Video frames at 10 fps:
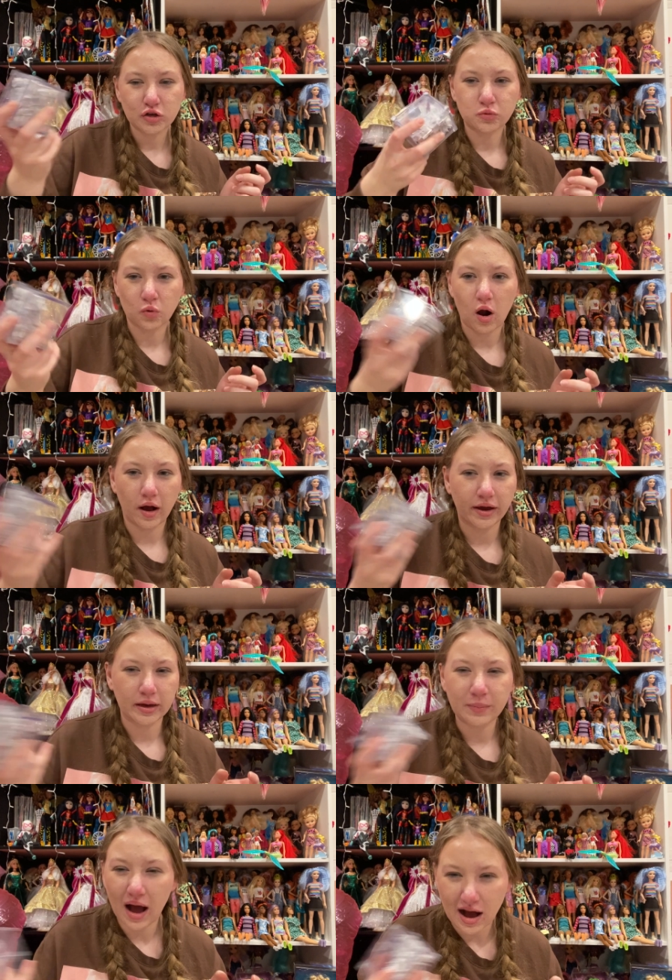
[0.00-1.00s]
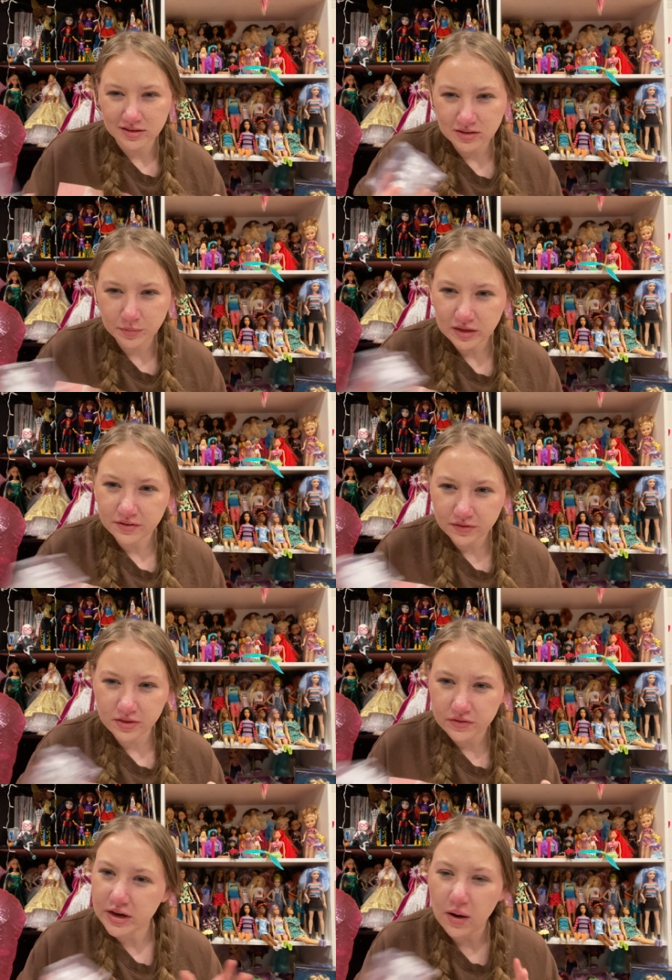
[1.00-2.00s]
drawing possibly for
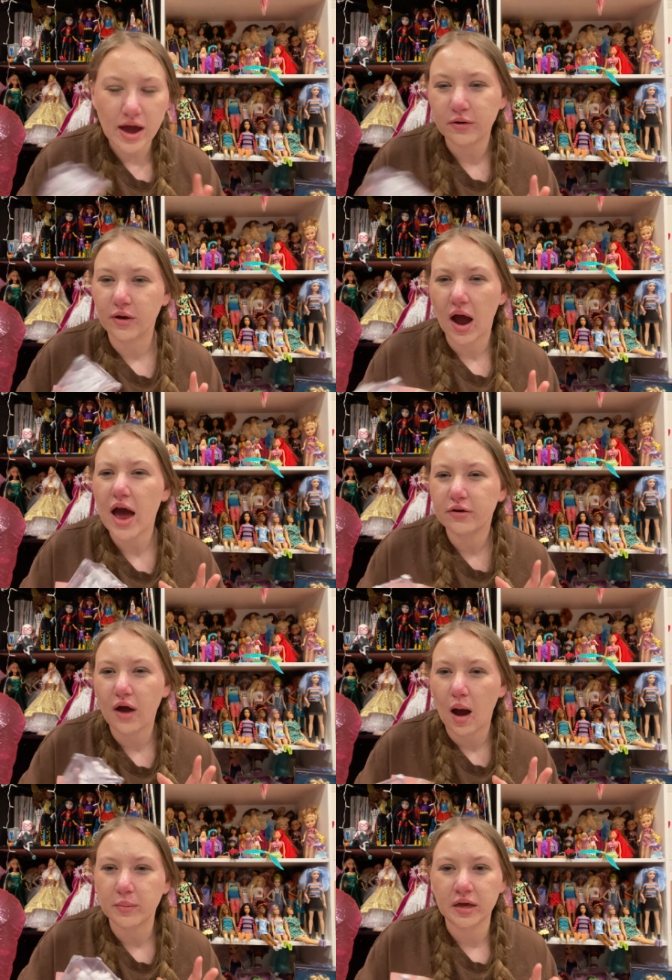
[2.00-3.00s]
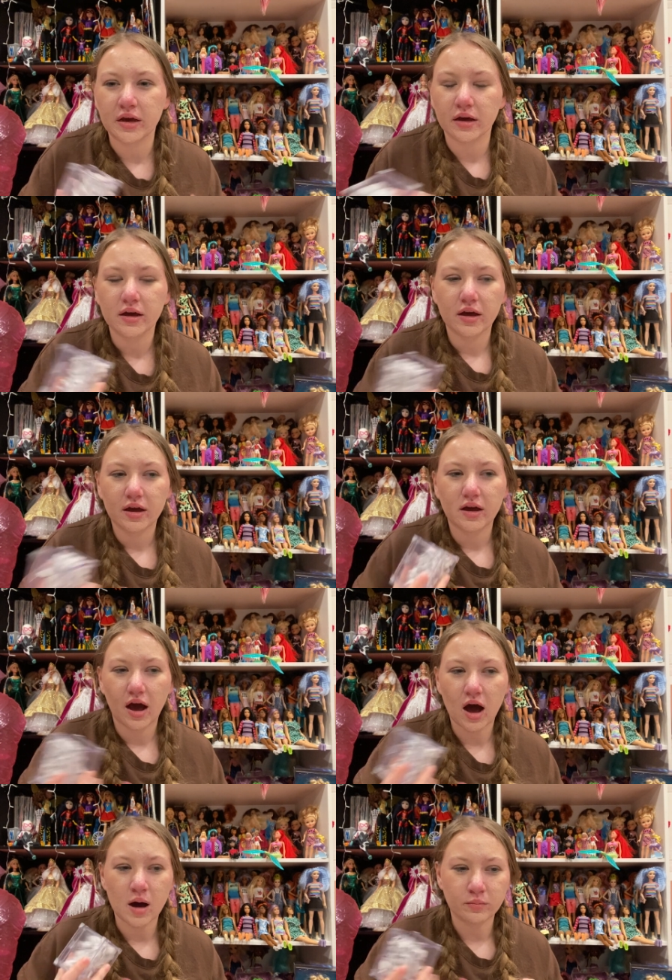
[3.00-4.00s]
the video. I don't know. I don't know how many
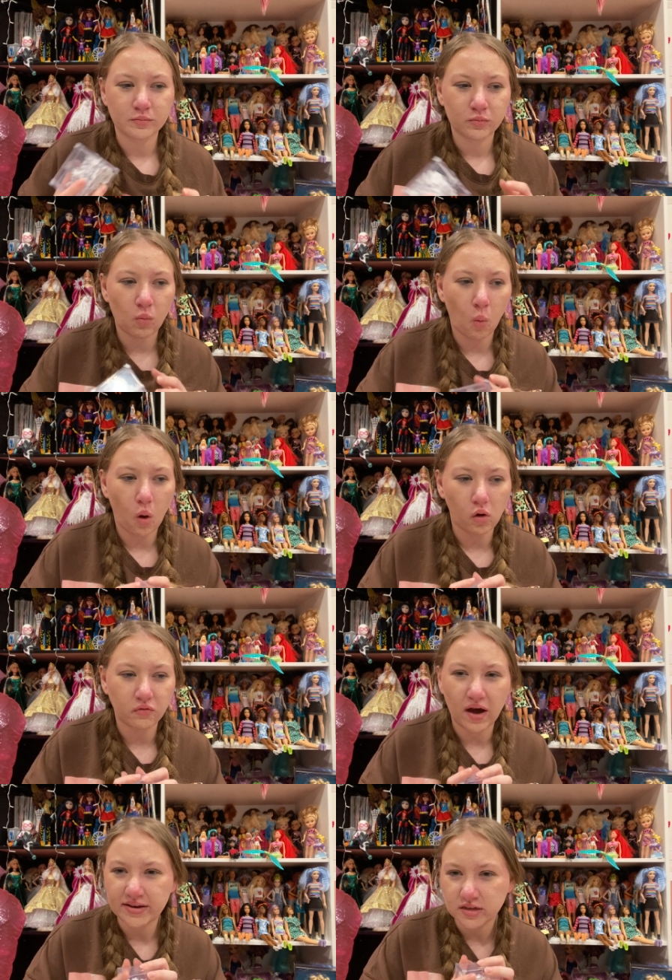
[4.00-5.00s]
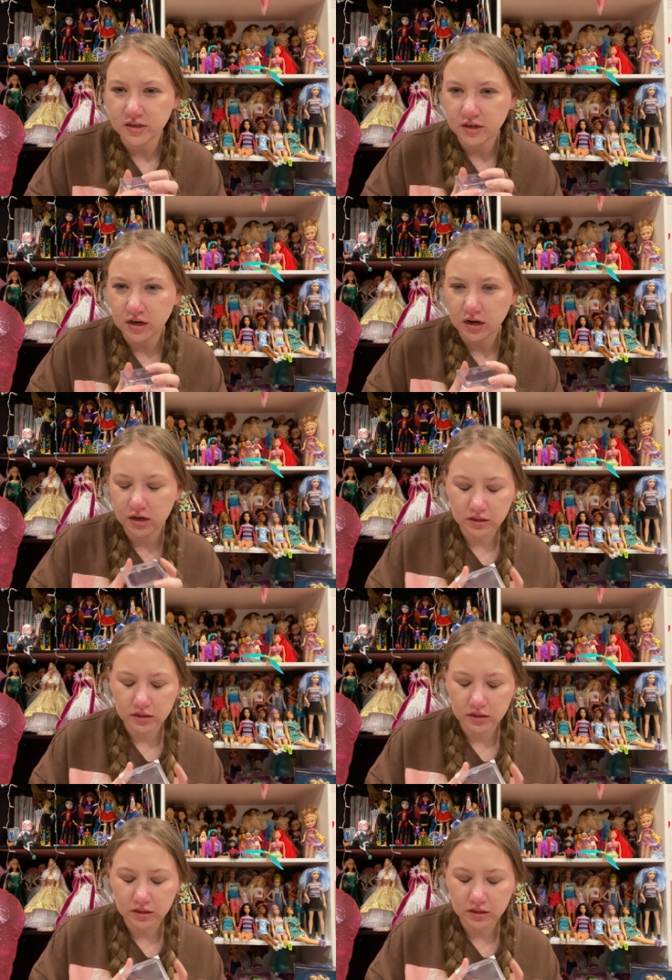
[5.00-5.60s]
um, we'll find here.